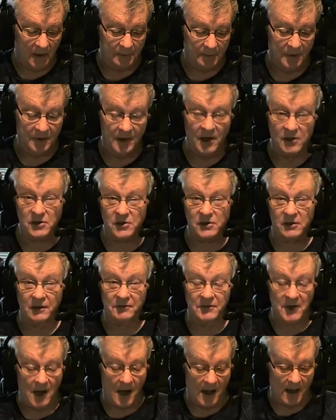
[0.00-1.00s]
production
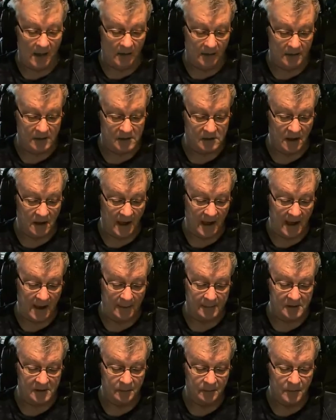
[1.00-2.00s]
of tile and
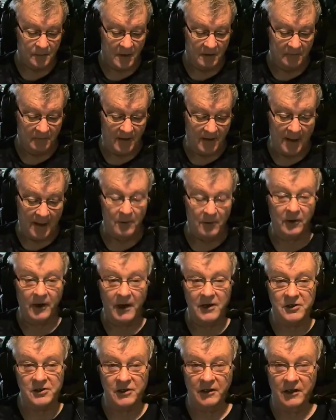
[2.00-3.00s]
slabs,
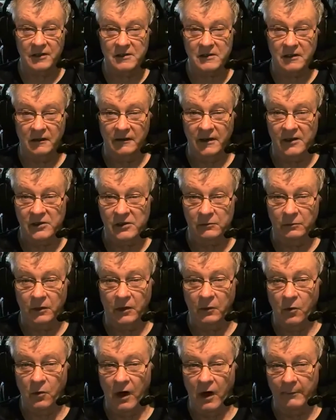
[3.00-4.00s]
fabrication and installation
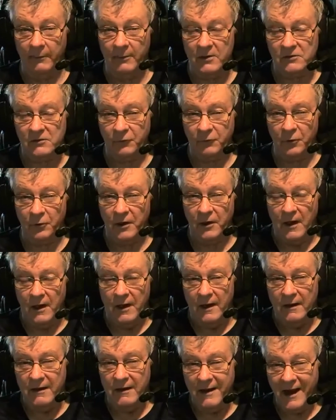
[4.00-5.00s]
requirements for
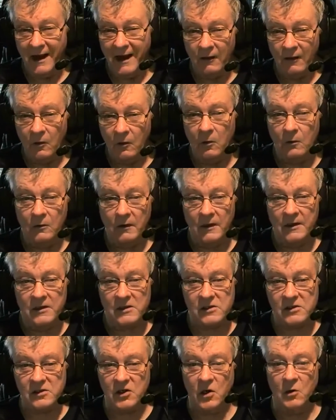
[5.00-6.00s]
not only
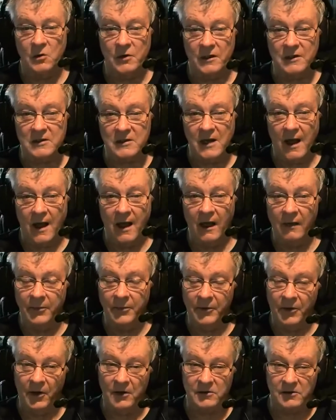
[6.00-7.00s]
stone and tile,
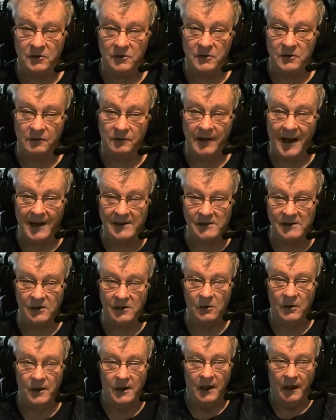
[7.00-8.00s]
but also
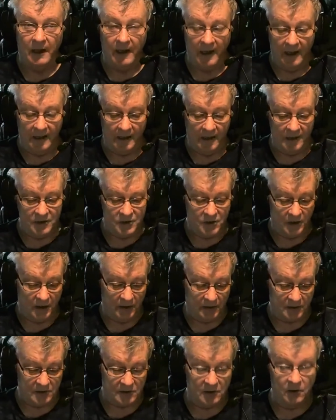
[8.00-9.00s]
terrazzo and
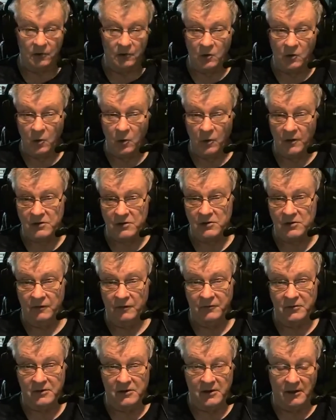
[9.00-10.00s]
engineered stone, quartz
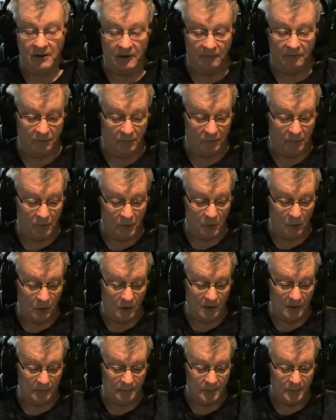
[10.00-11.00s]
surfacing, if you
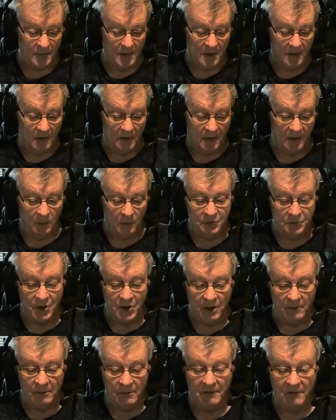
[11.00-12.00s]
will. We'll
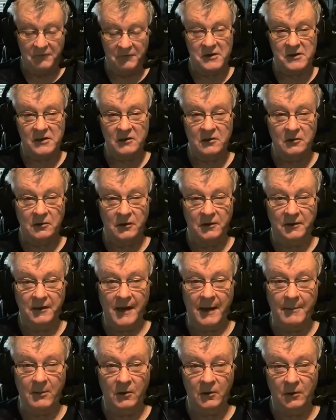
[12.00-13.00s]
talk about physical and
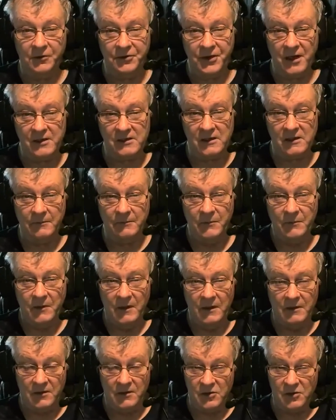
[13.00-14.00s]
chemical testing,
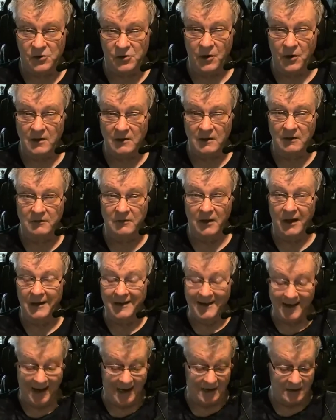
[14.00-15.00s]
destructive
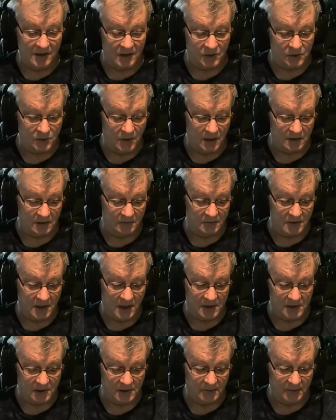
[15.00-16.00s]
and non-destructive
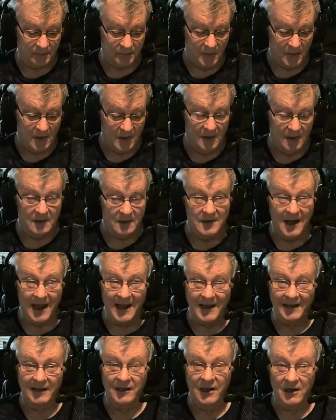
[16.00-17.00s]
testing,
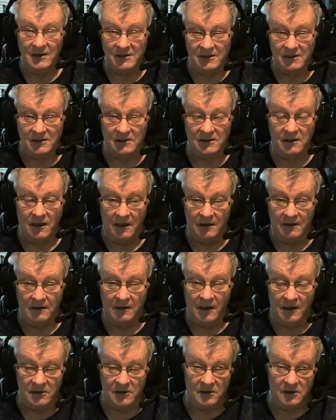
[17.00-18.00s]

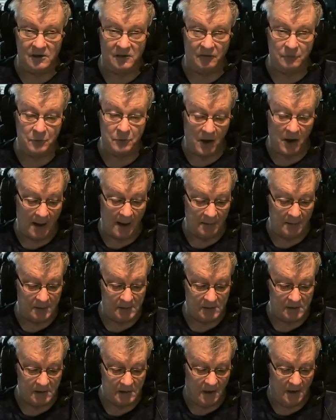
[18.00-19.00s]
diagnosis of
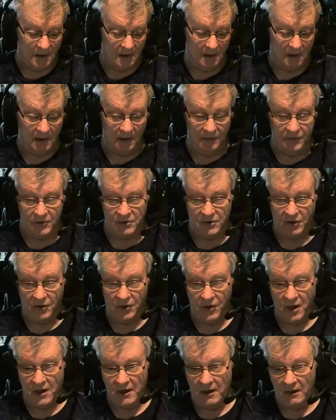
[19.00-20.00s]
problems. There's a
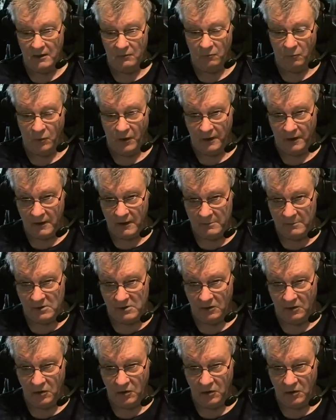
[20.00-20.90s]
thing in when it comes to